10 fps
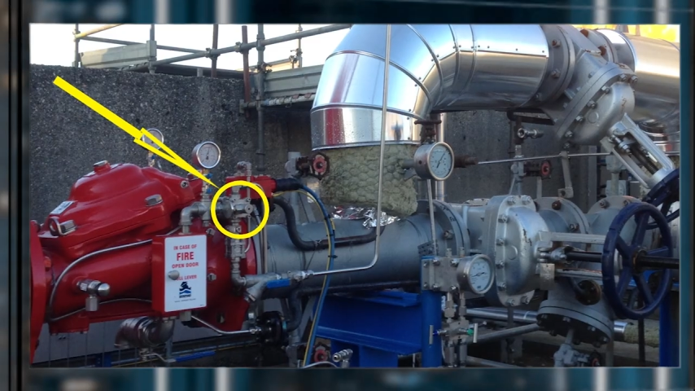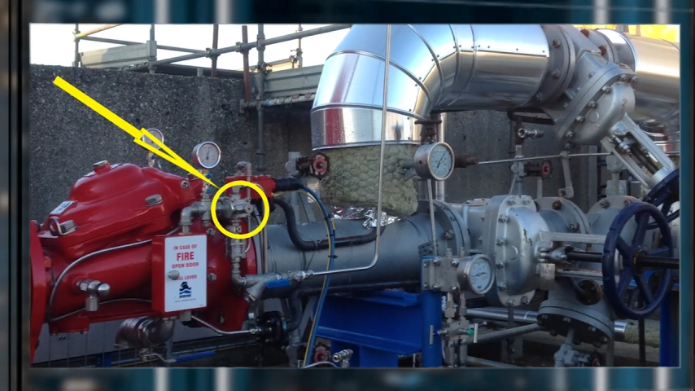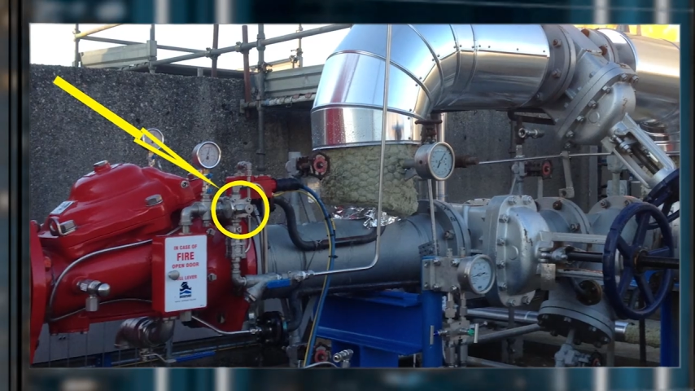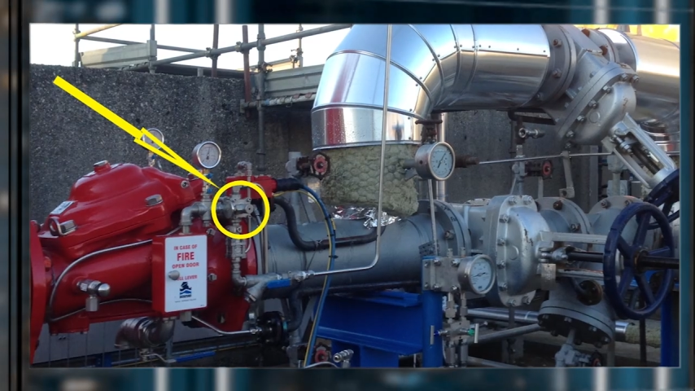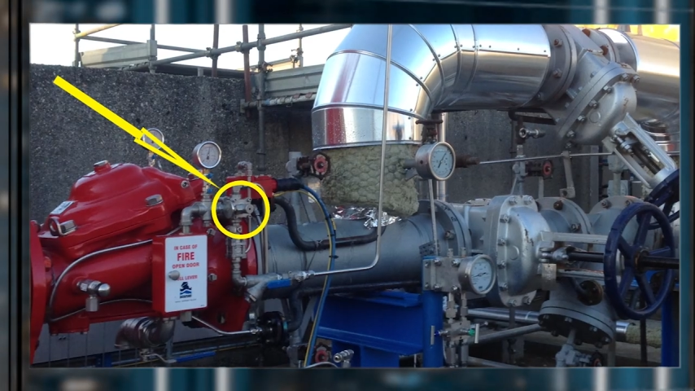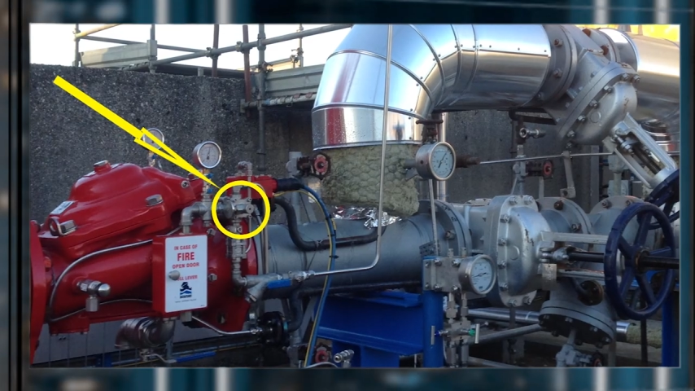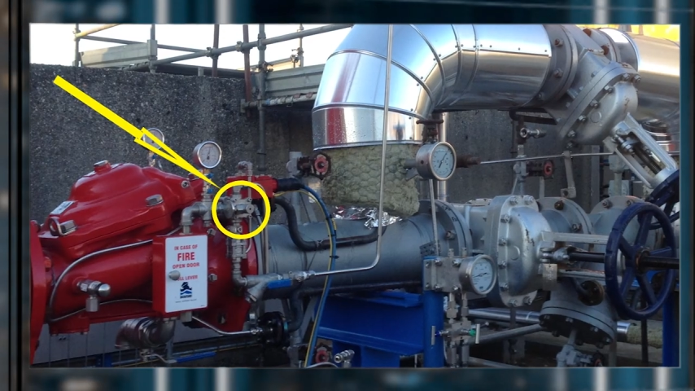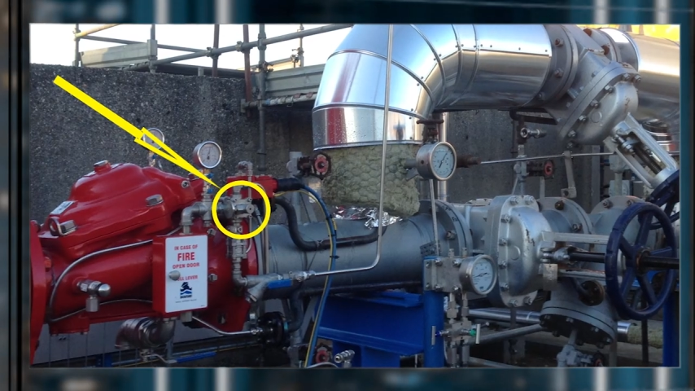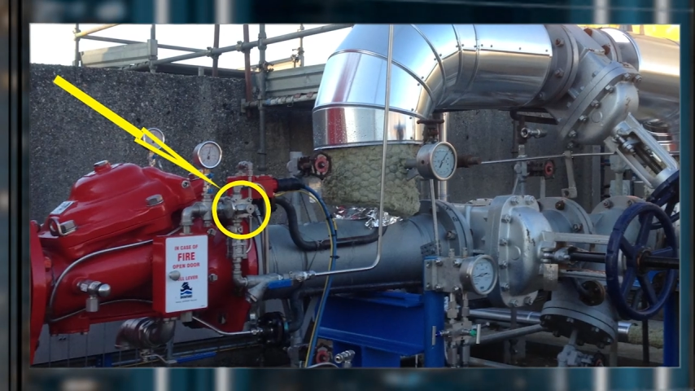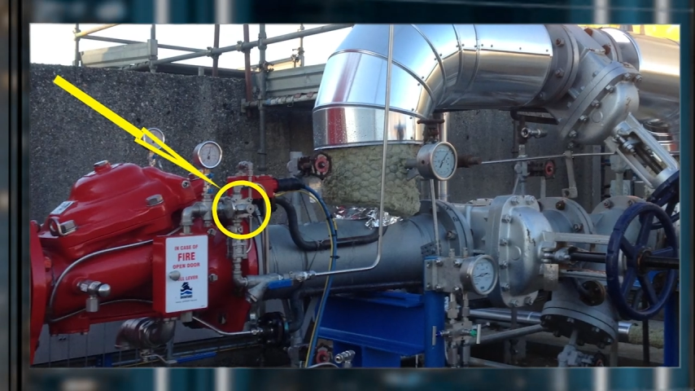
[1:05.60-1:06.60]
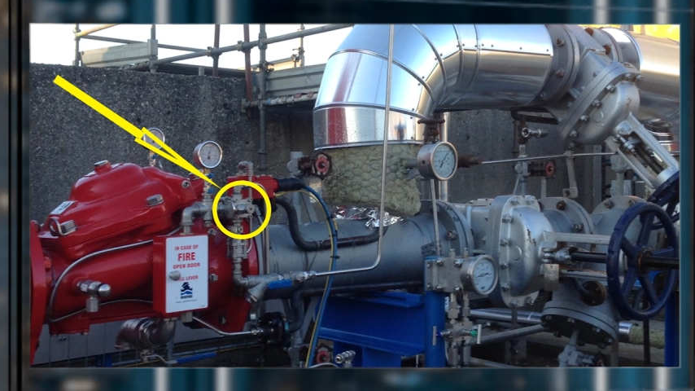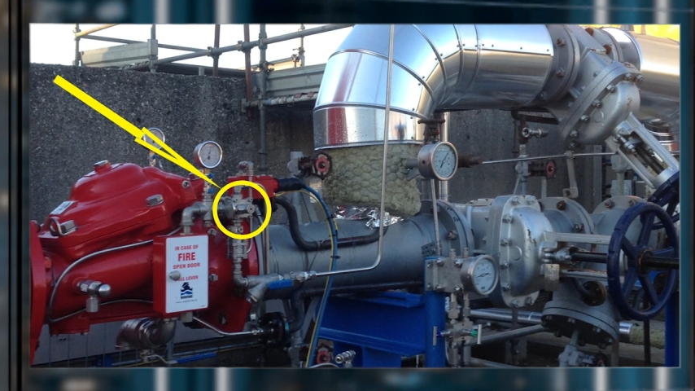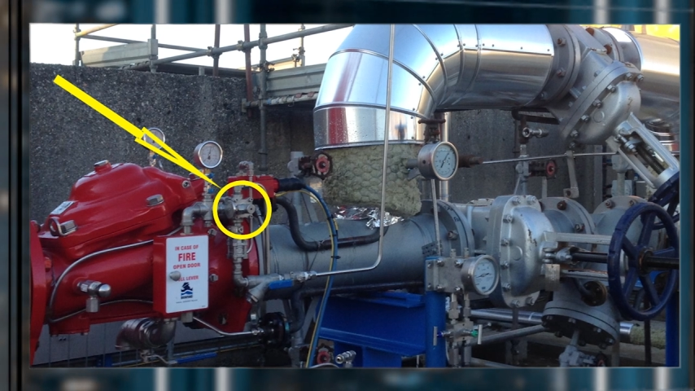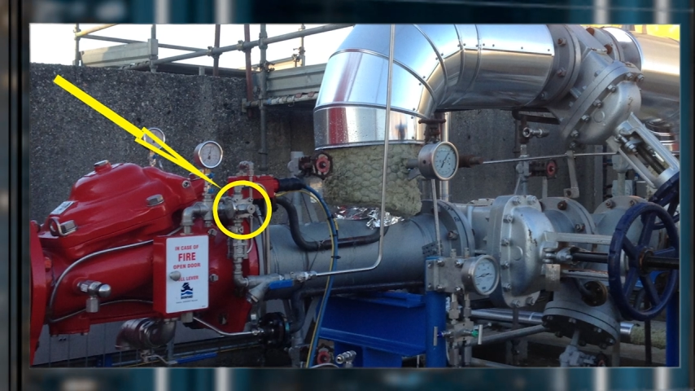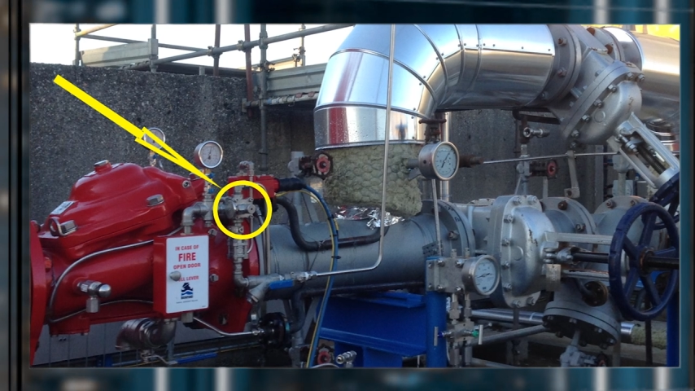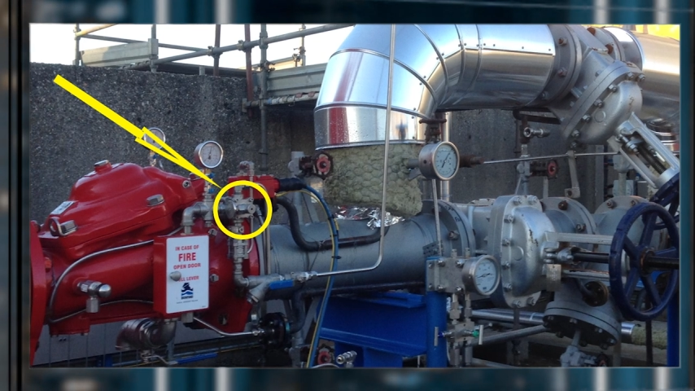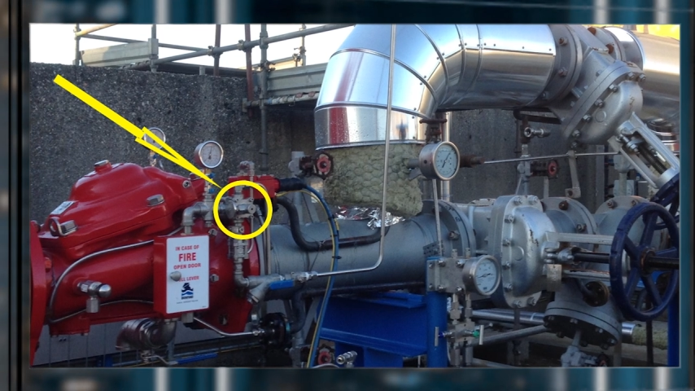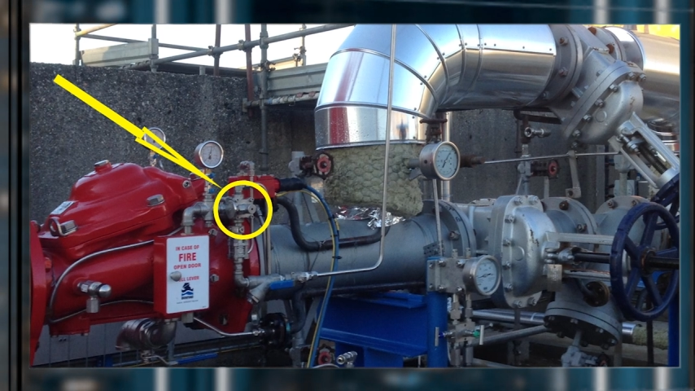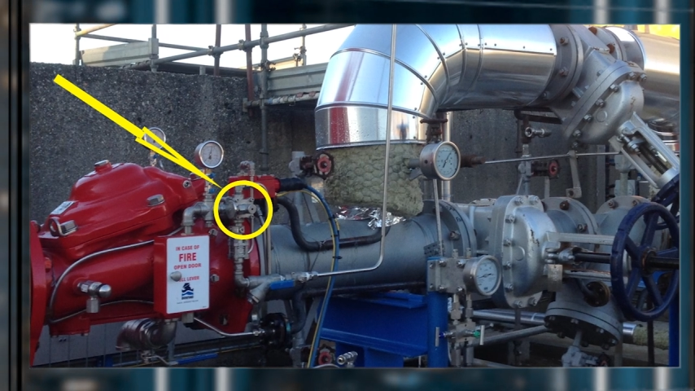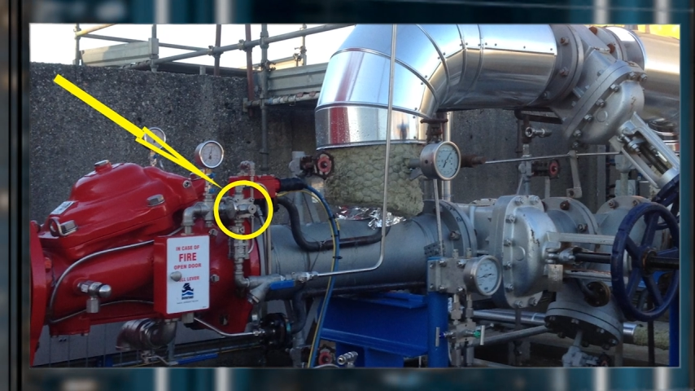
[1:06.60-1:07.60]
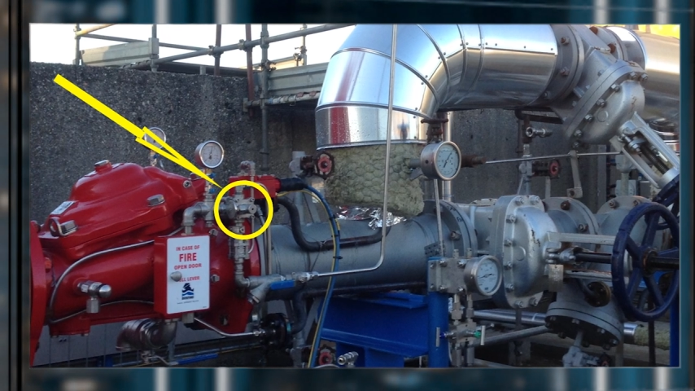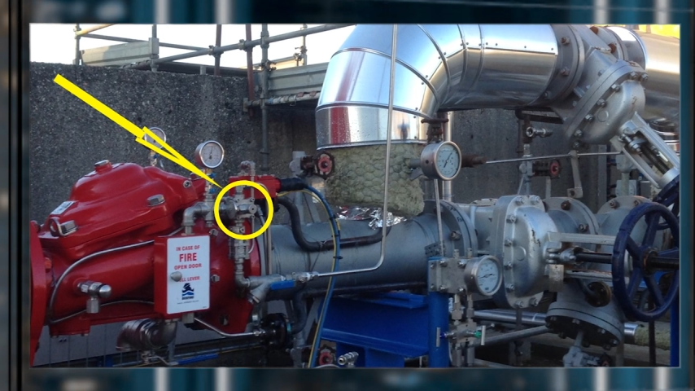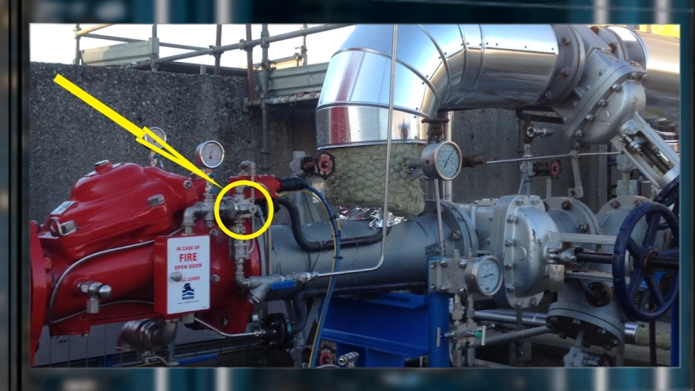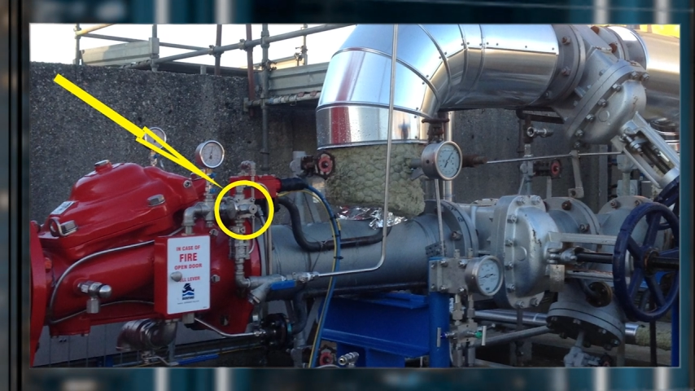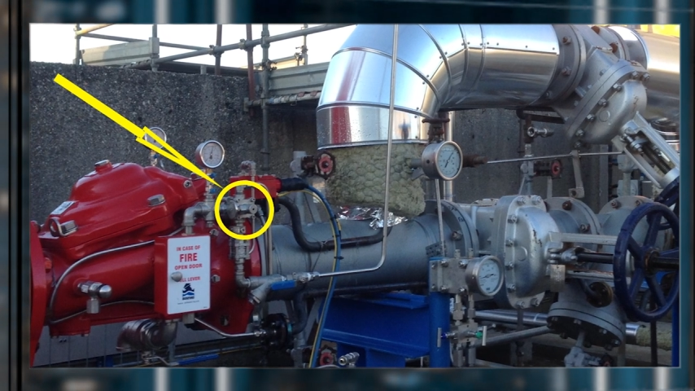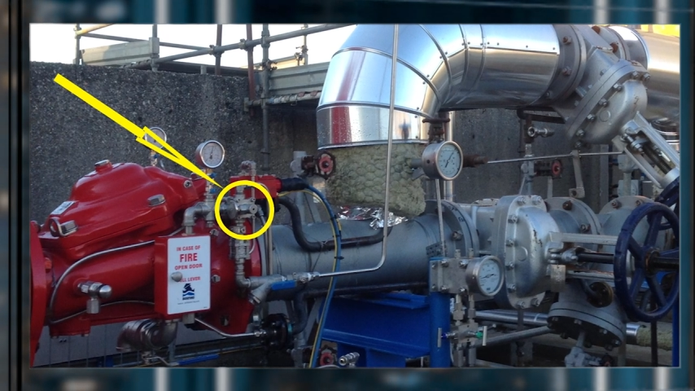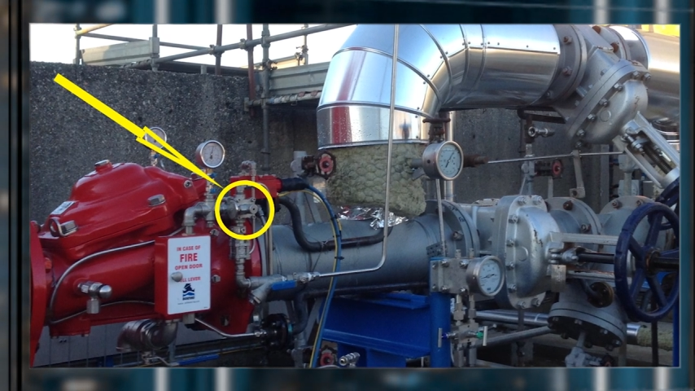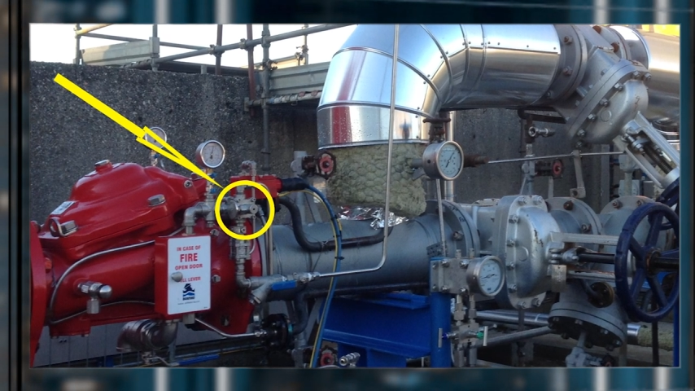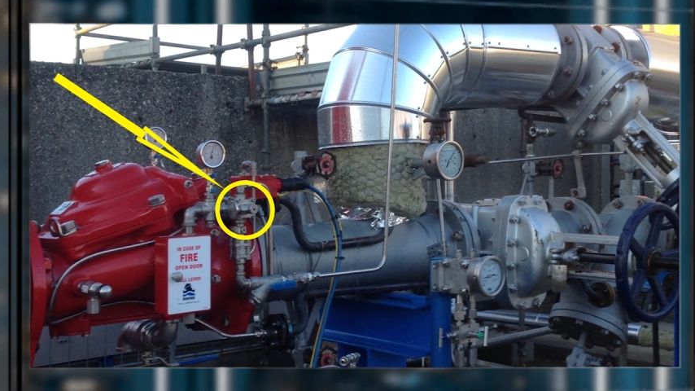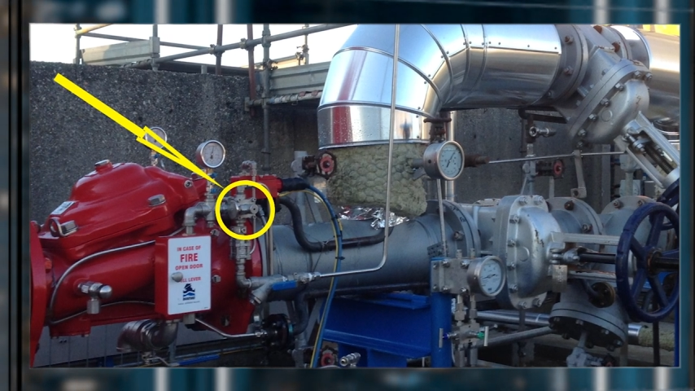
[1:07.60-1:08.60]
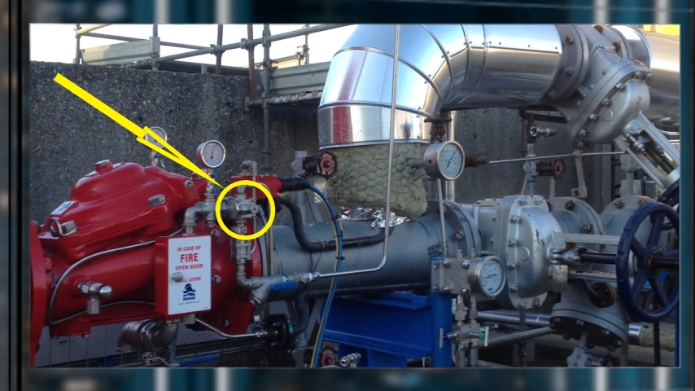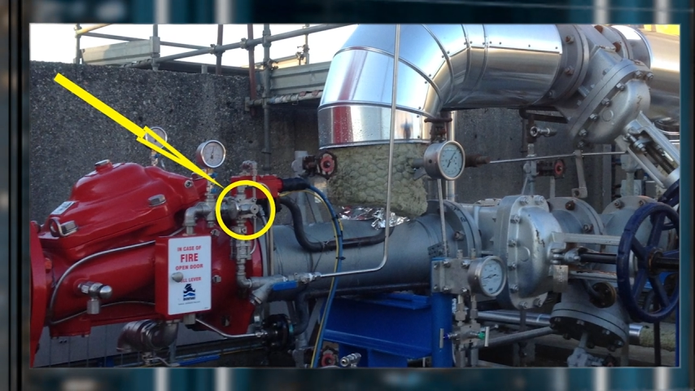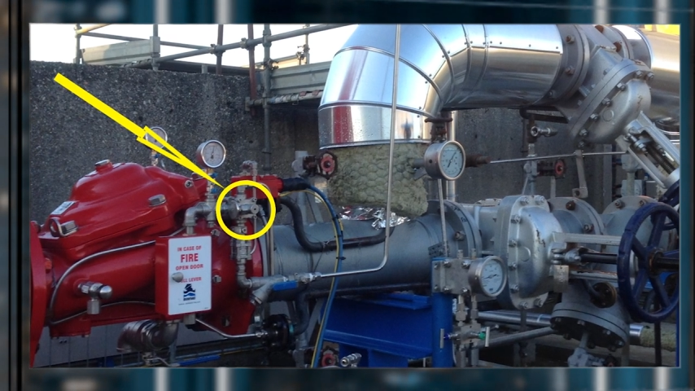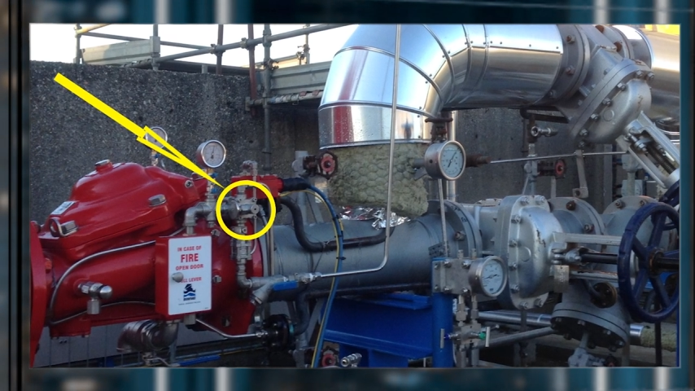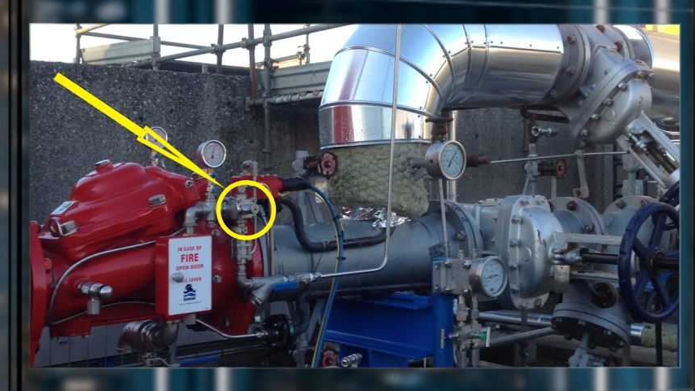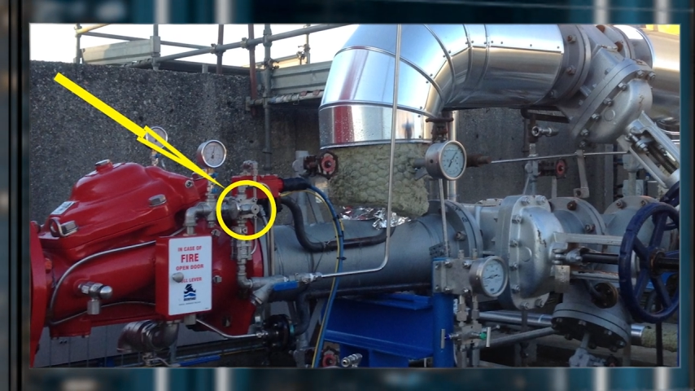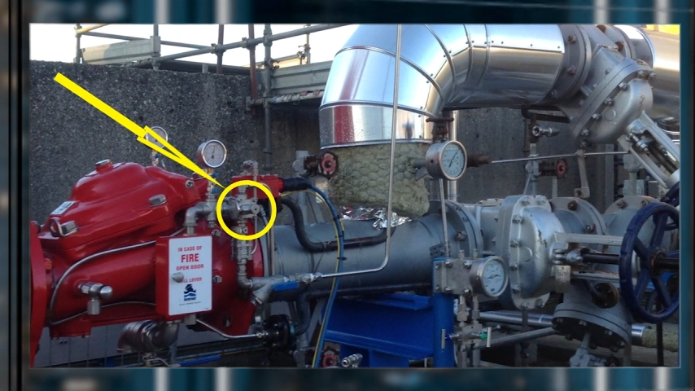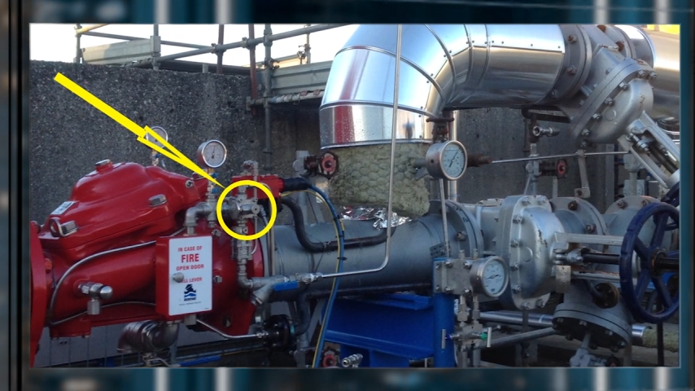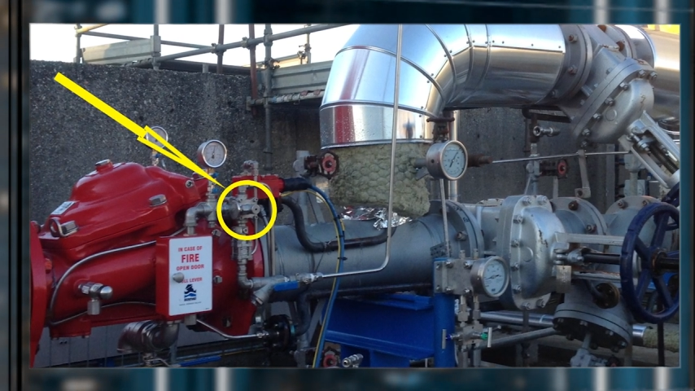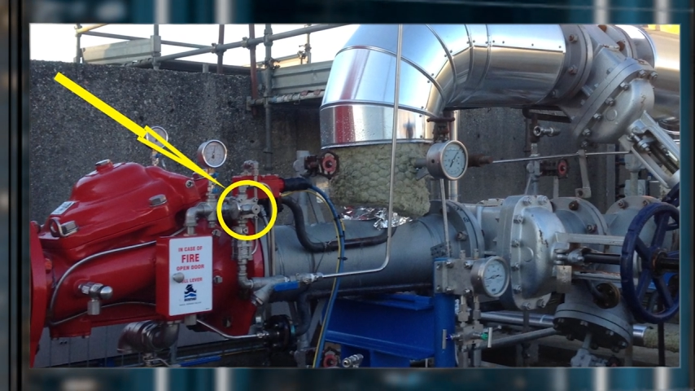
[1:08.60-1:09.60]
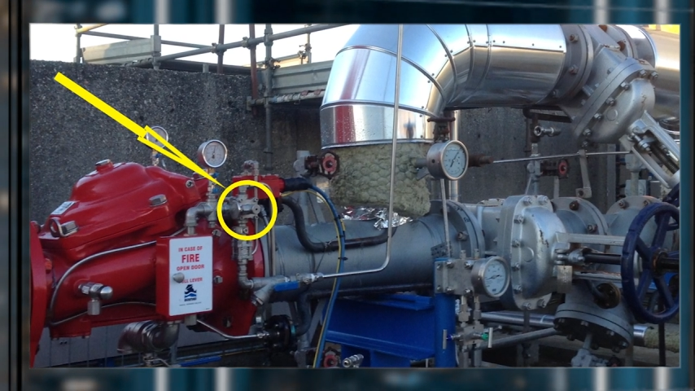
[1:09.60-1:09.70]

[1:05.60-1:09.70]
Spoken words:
Nobody's mouth can be seen.